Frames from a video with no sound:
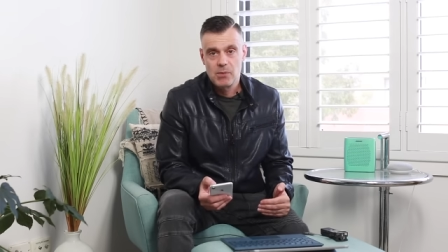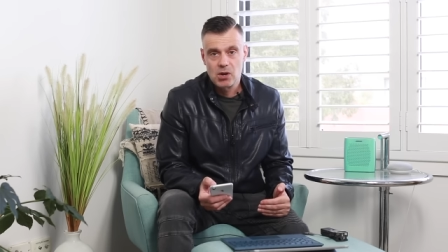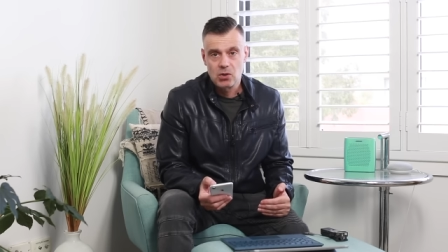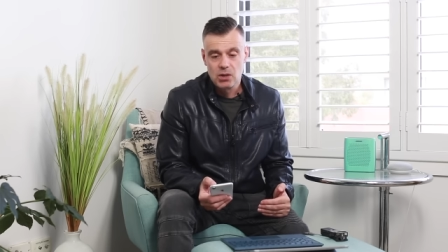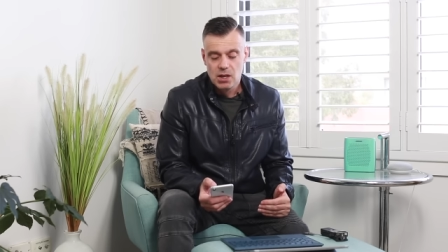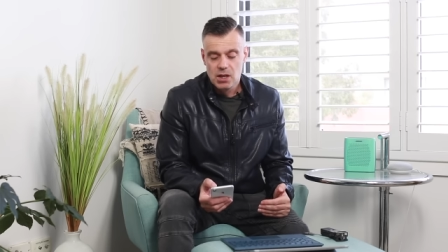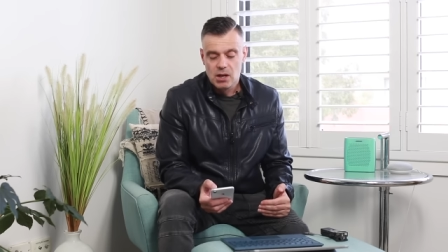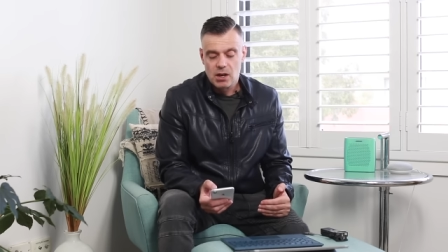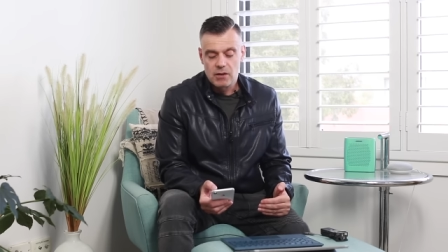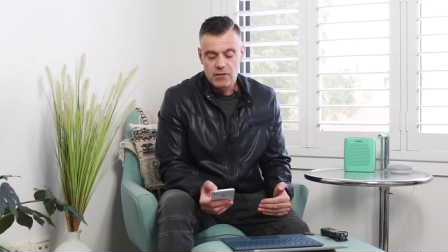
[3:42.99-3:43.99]
model
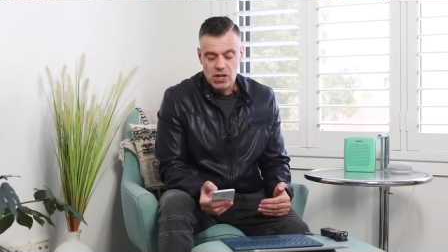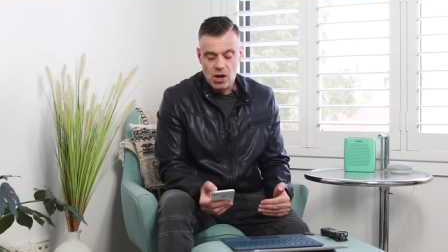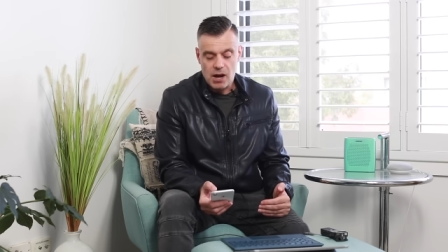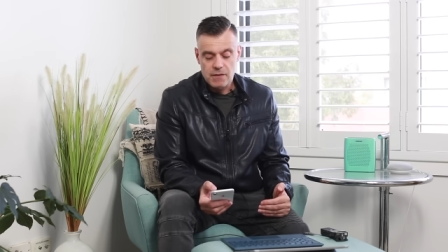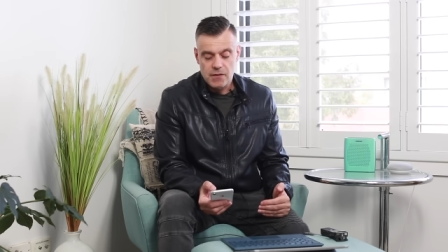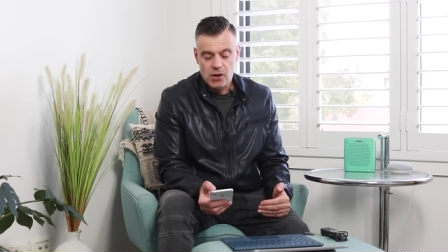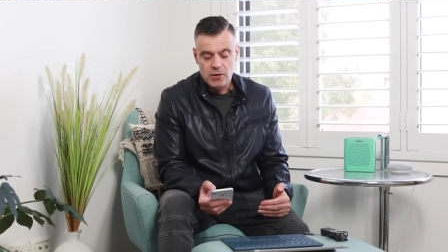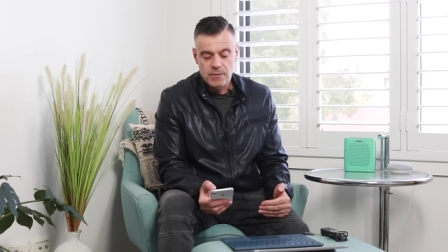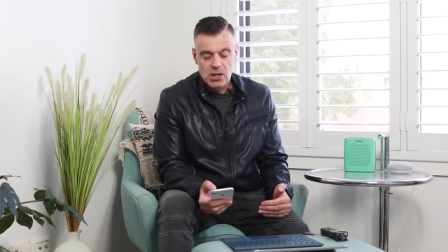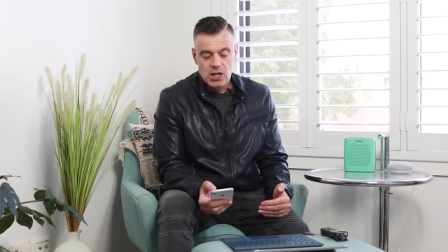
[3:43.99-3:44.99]
of the
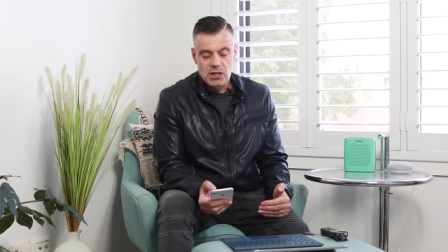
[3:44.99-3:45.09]
iPhone,